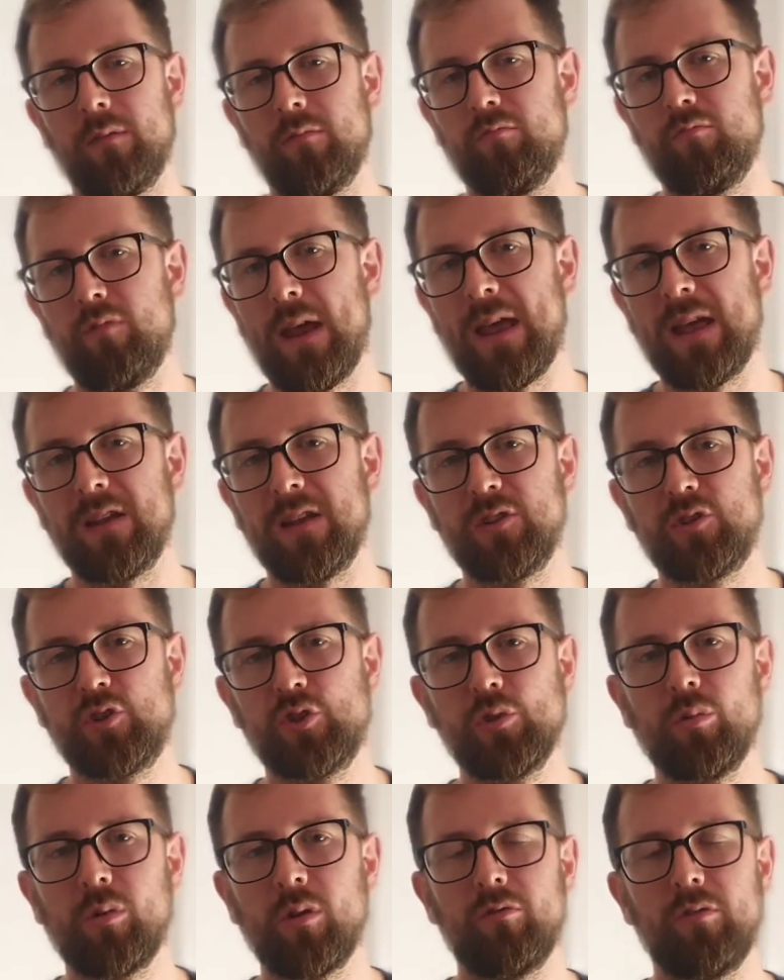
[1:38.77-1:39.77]
Rare
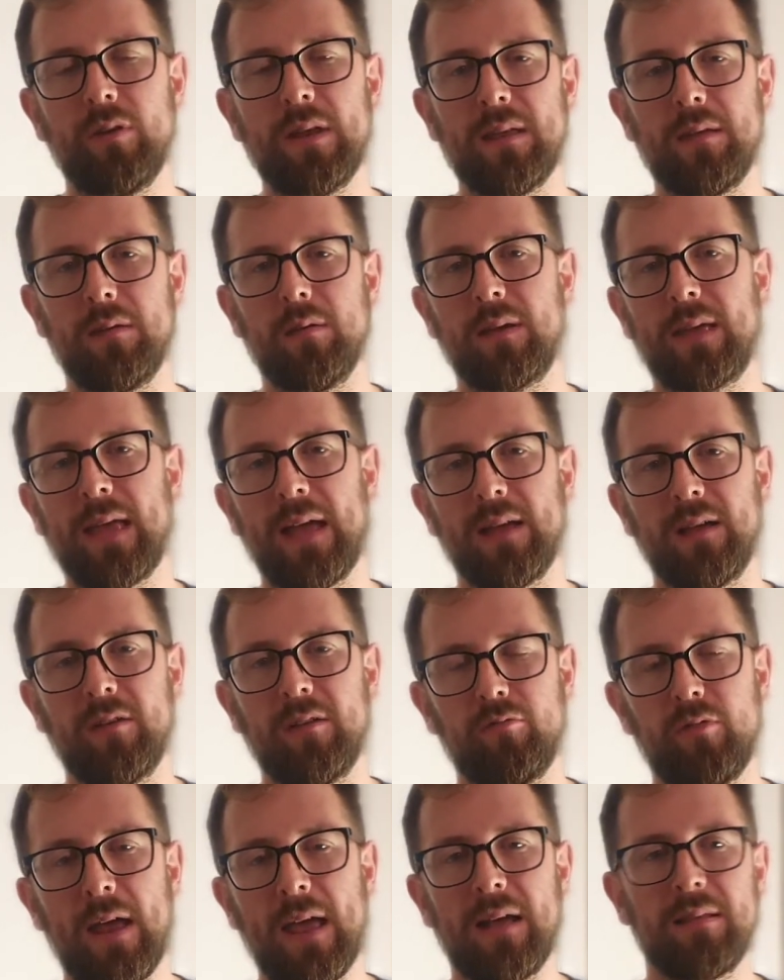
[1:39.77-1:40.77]
jewelry, you get
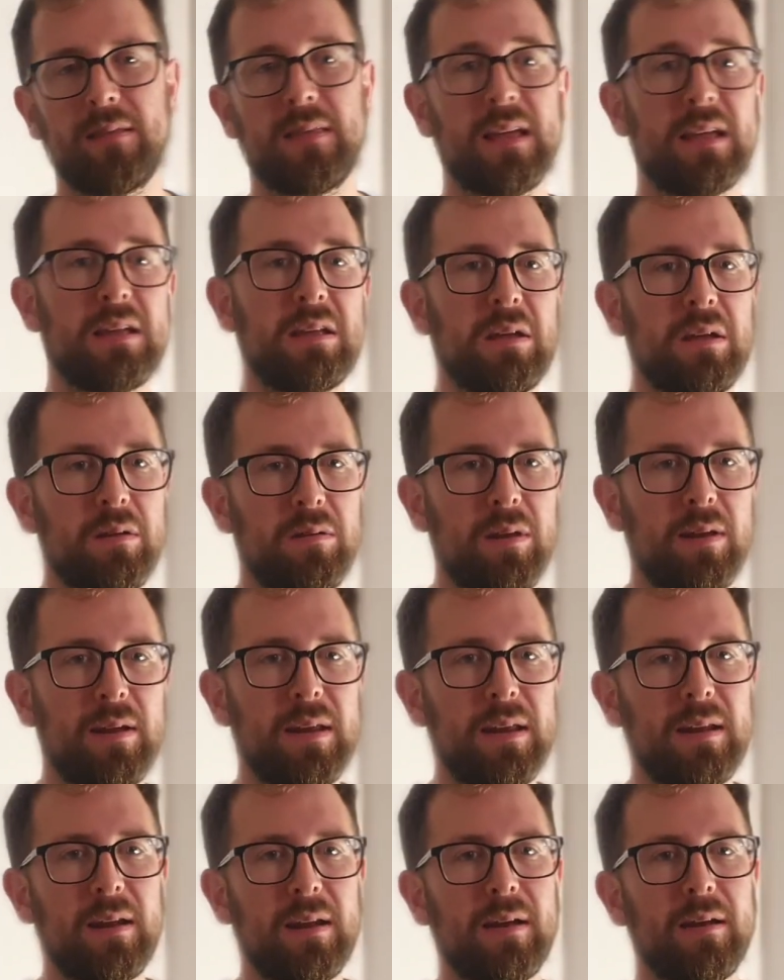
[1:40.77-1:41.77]
a rare thing, you
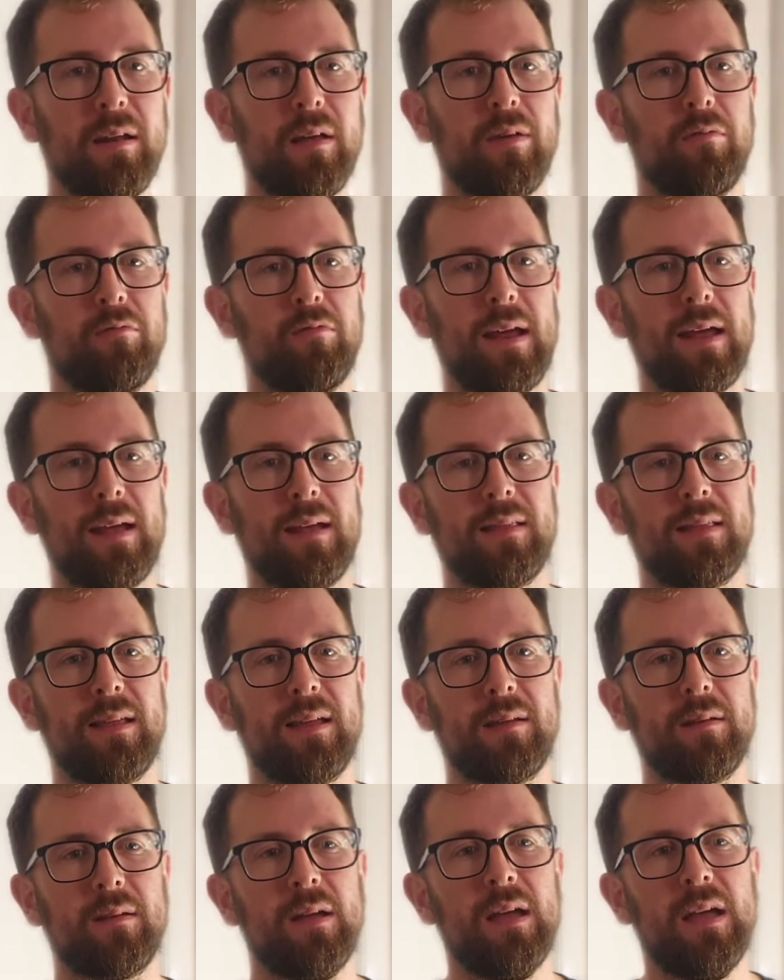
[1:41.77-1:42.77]
need another rare
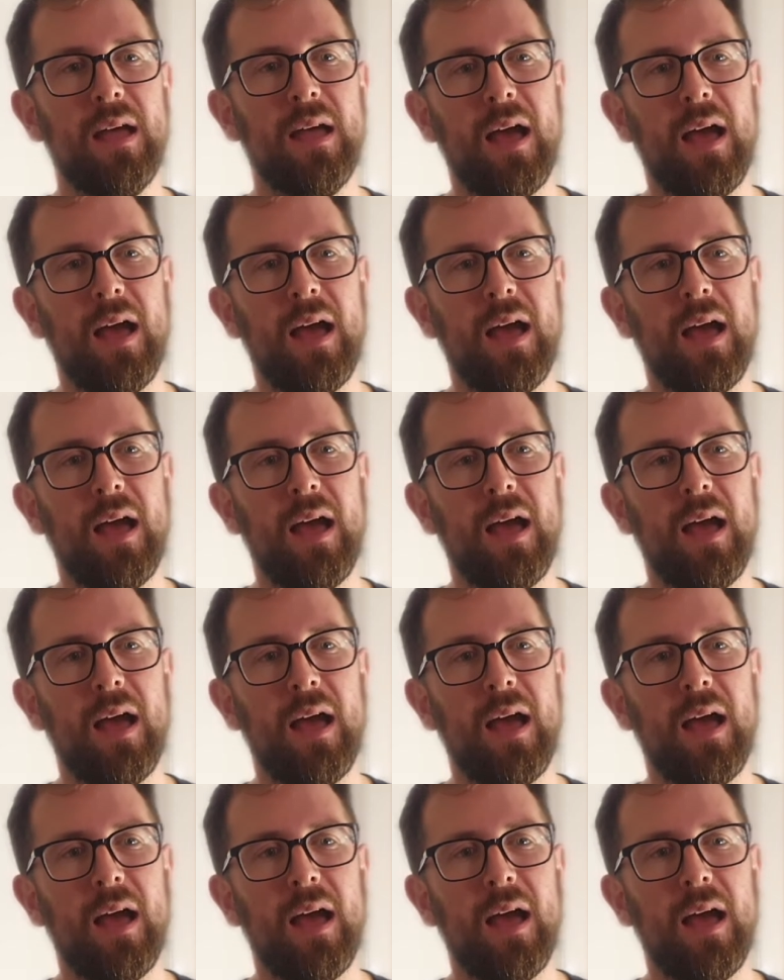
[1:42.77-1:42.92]
thing.